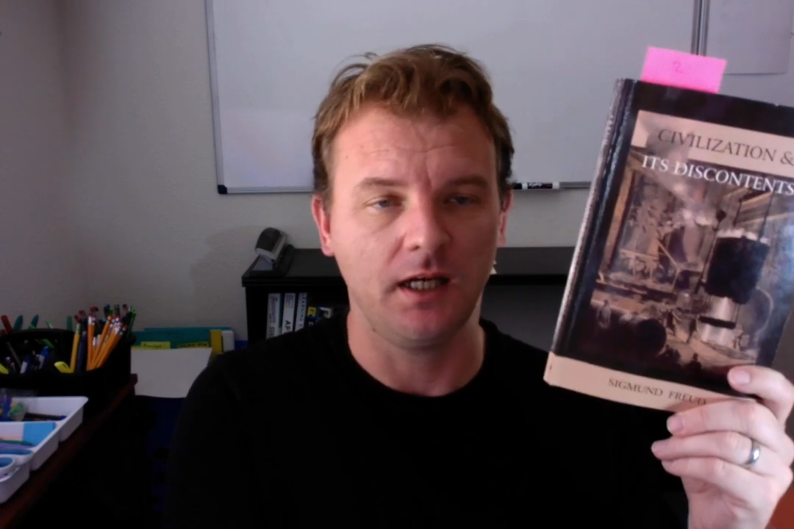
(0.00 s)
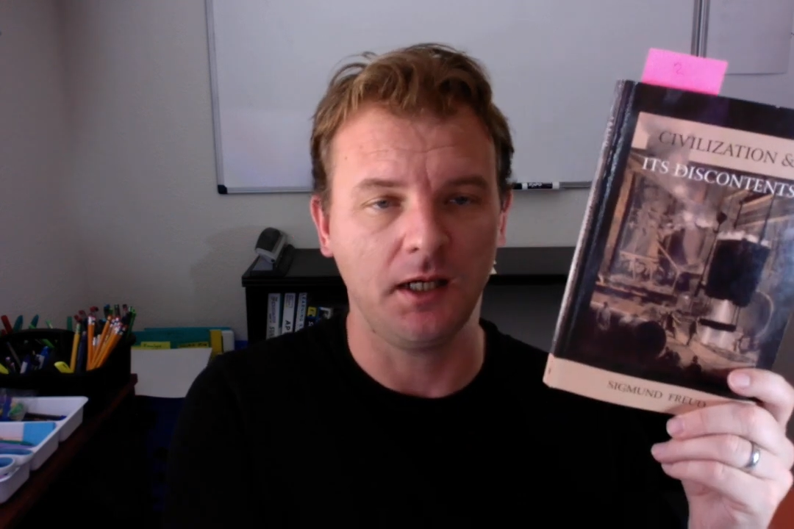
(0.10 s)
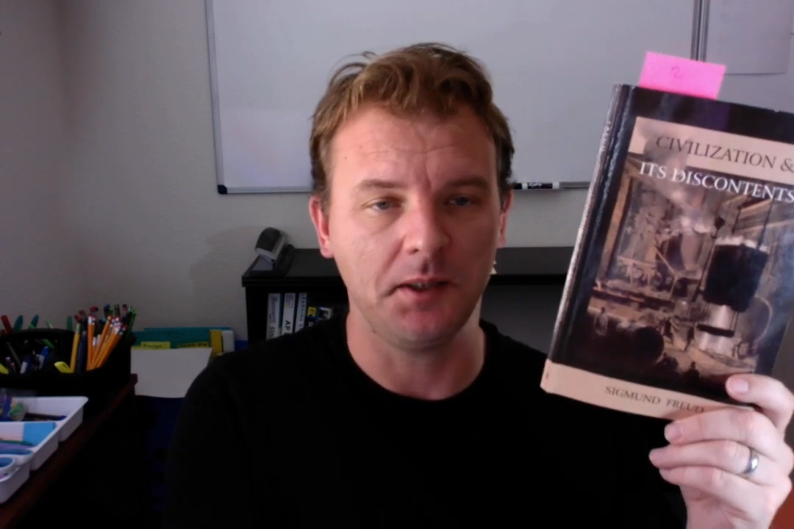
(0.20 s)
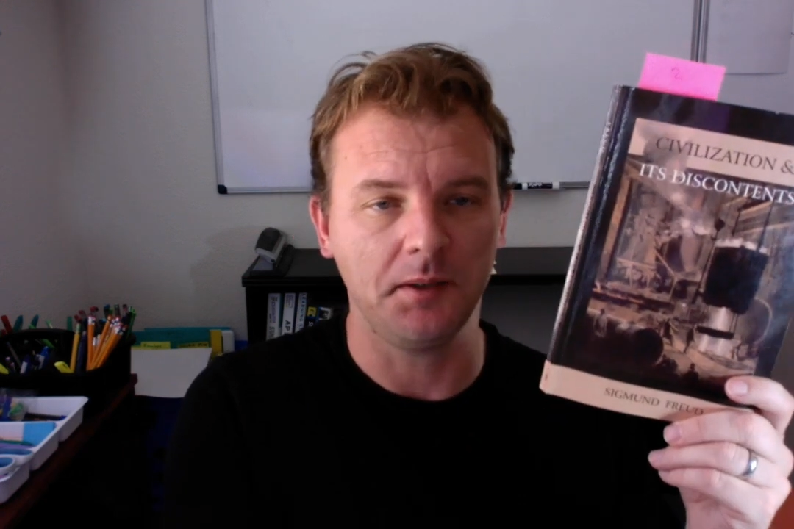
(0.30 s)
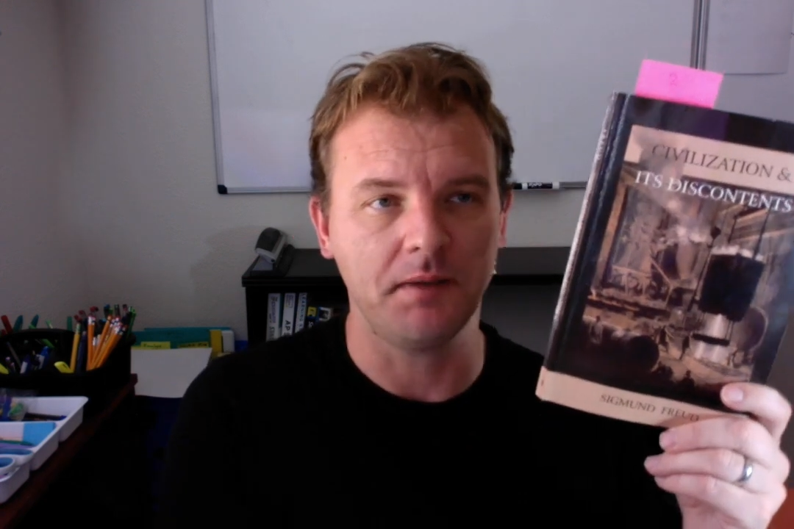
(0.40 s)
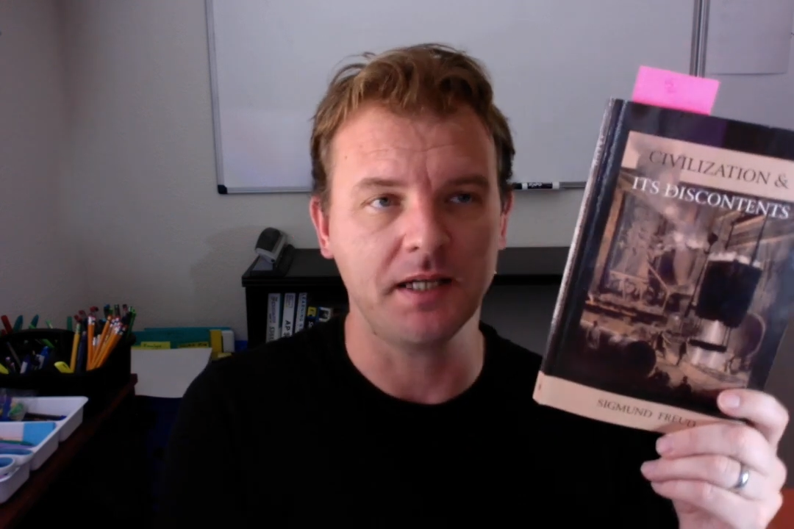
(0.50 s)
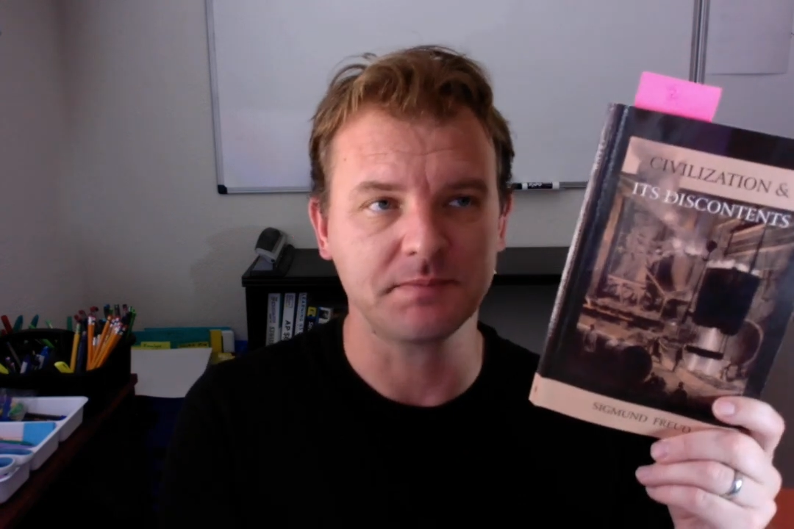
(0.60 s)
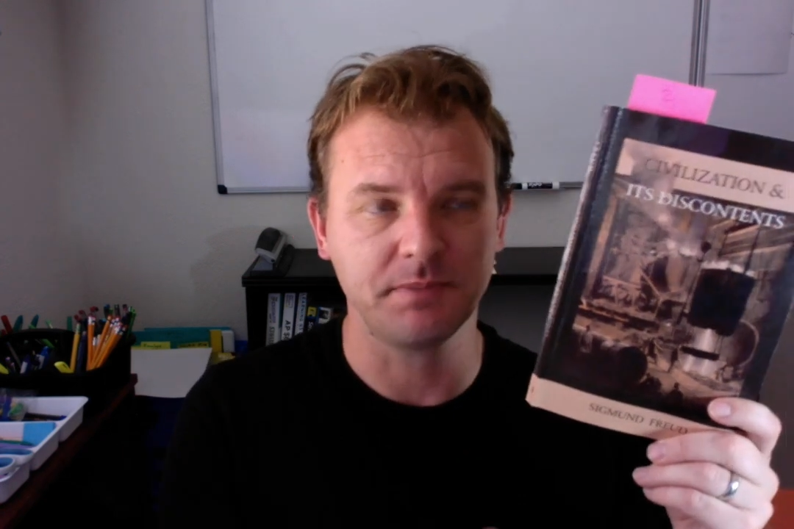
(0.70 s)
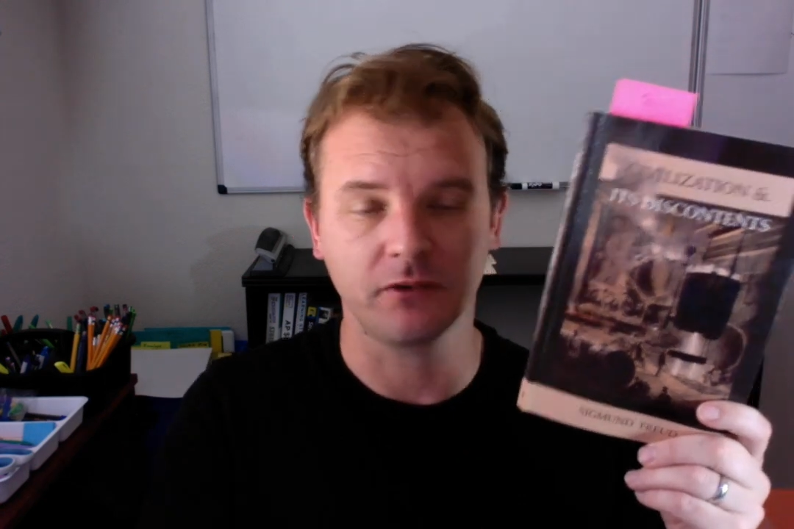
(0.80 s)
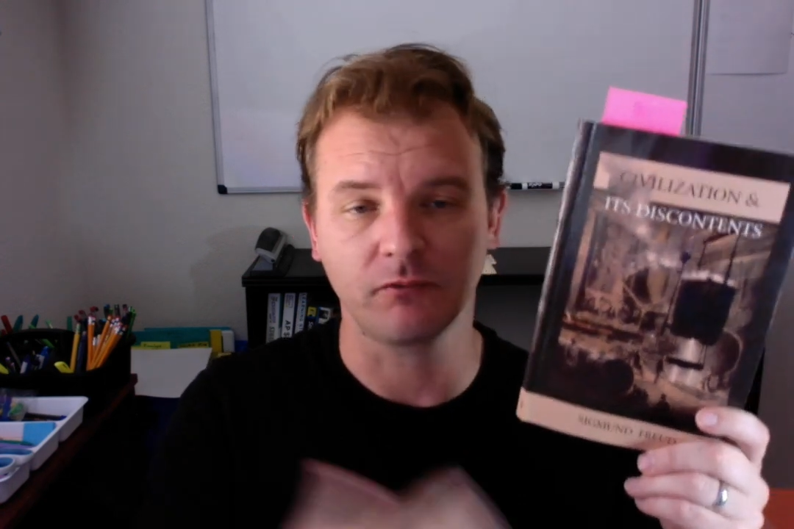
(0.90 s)
has
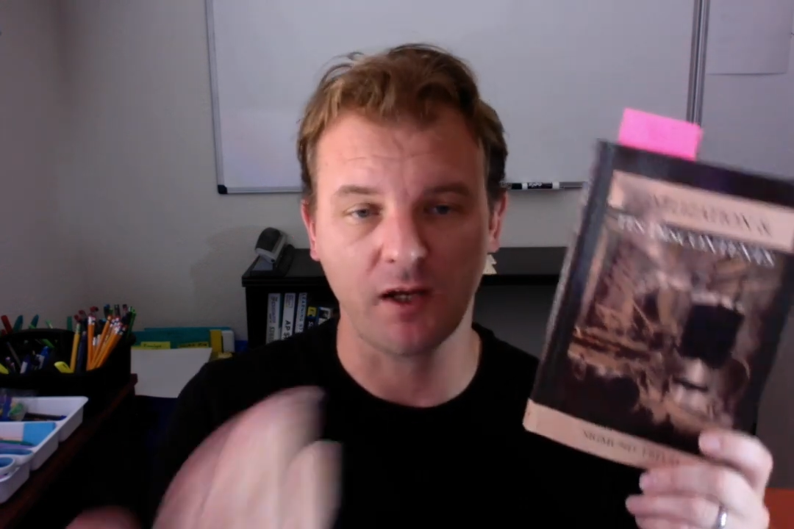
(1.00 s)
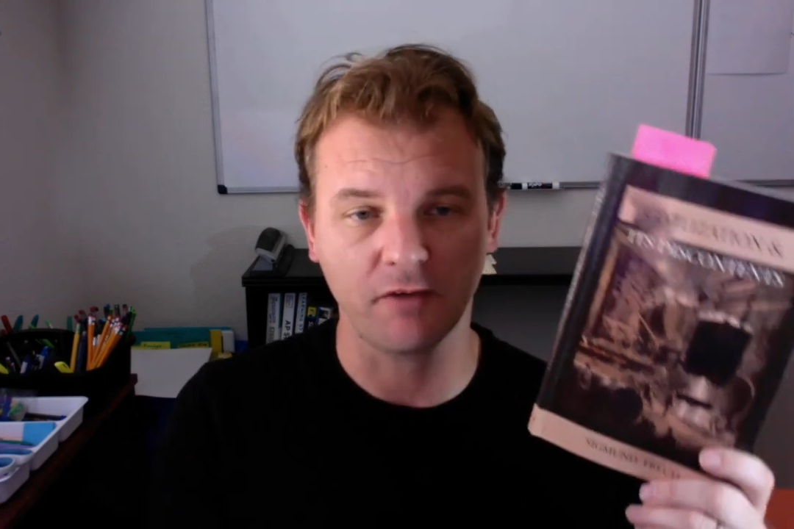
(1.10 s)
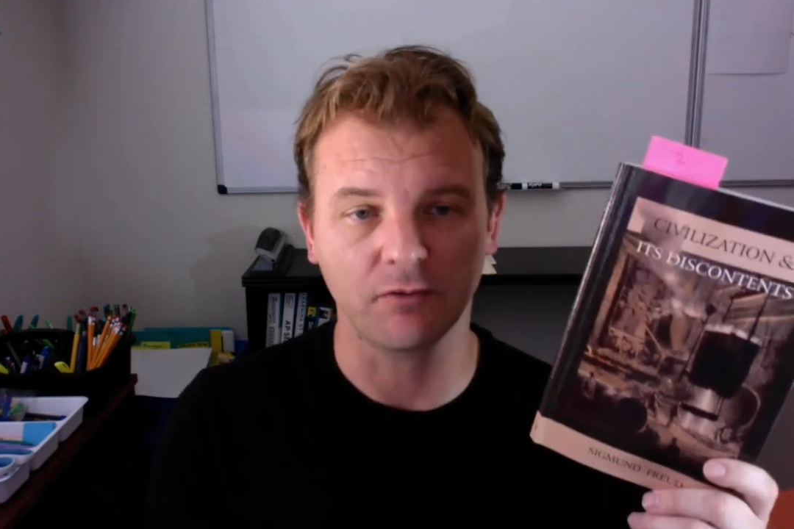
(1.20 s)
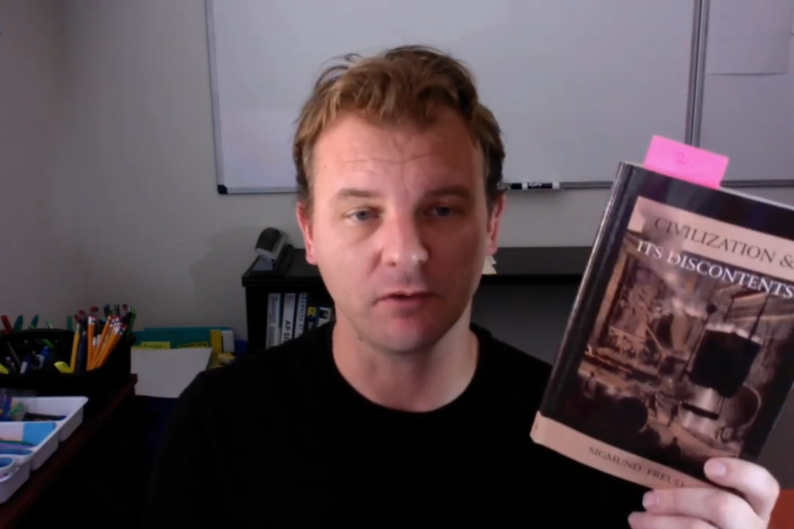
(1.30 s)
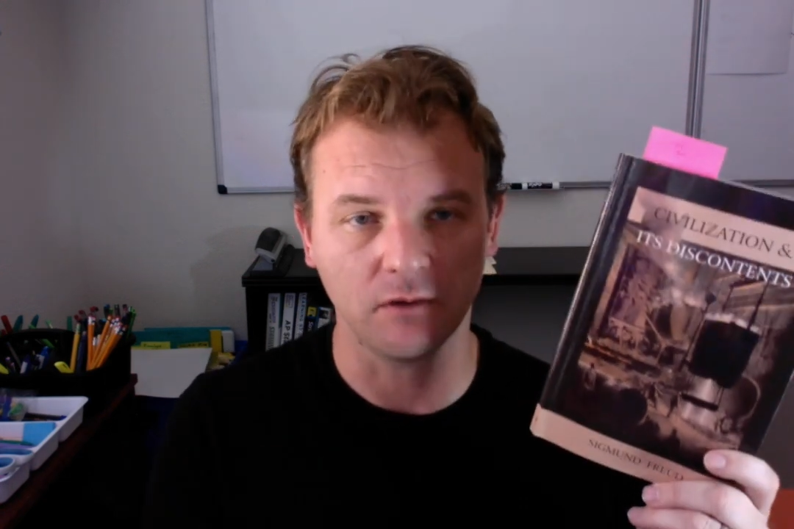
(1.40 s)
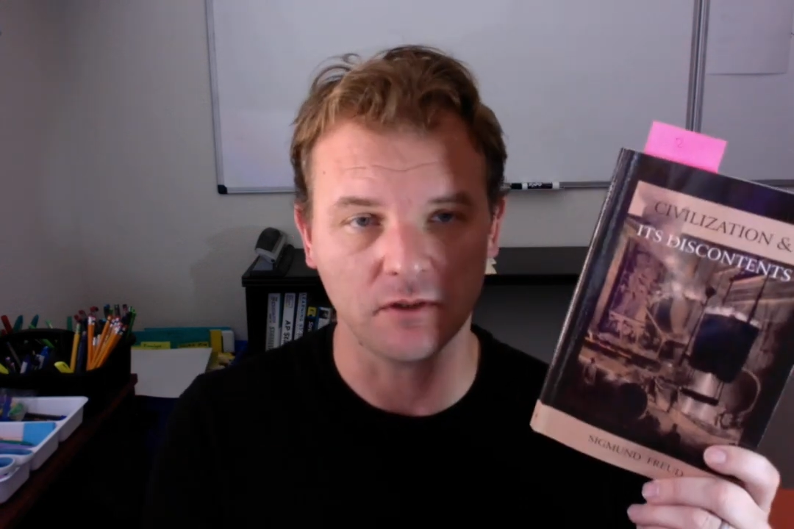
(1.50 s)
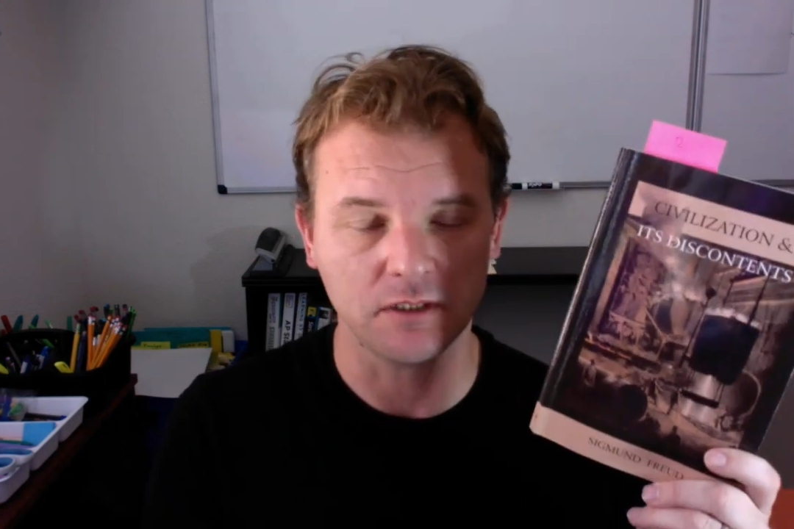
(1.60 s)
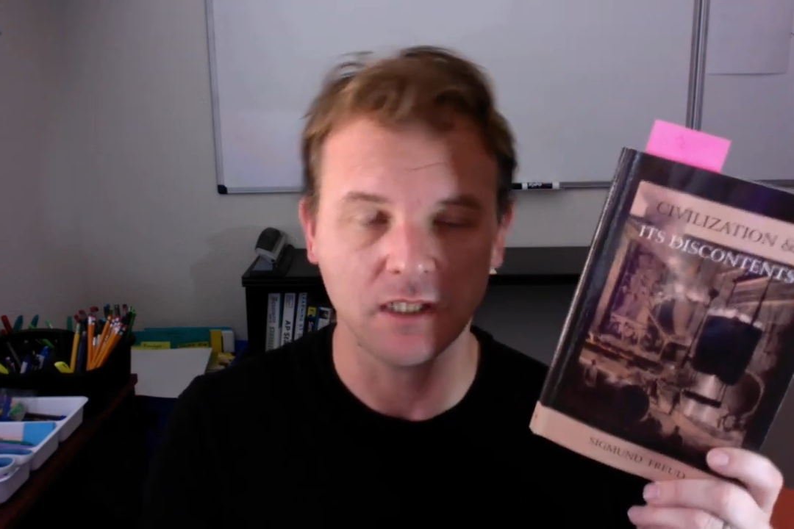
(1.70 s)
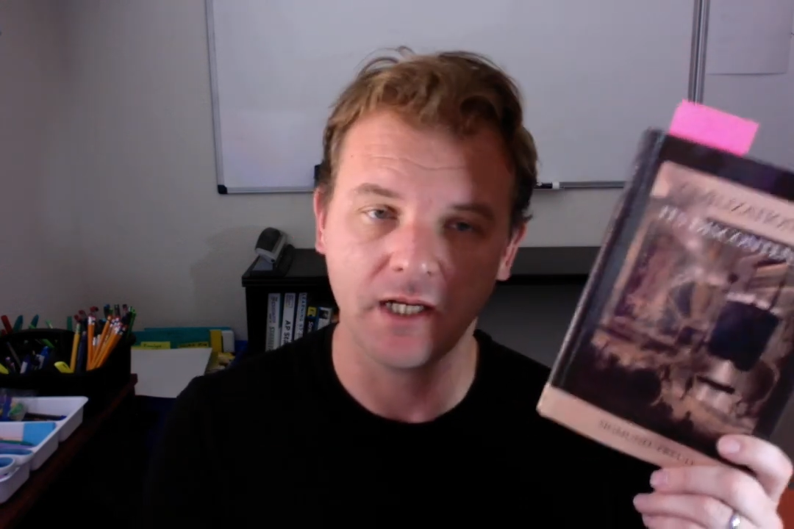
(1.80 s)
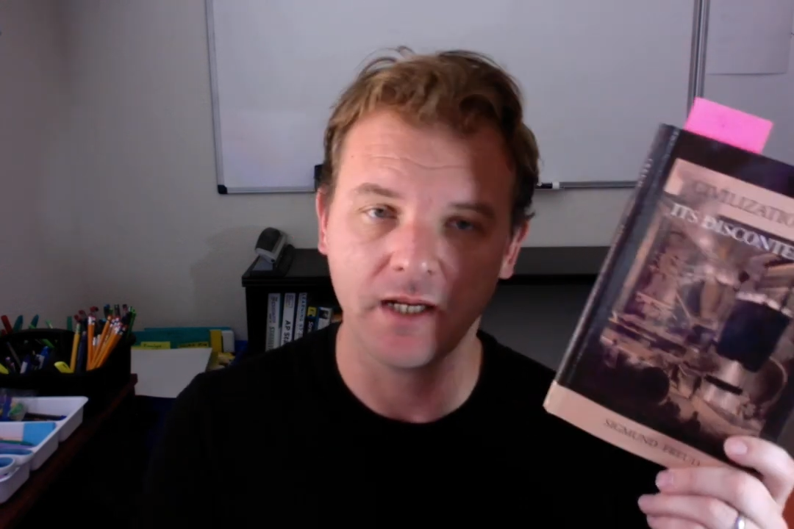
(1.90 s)
been around for a long
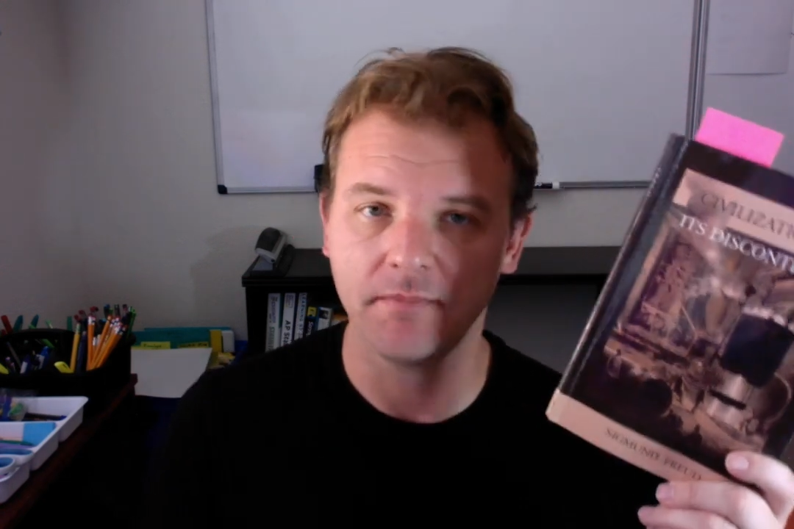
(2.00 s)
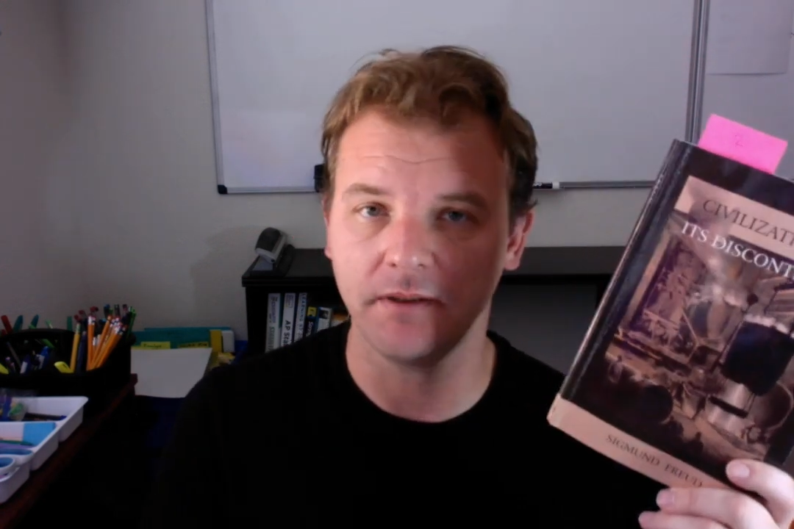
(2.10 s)
time,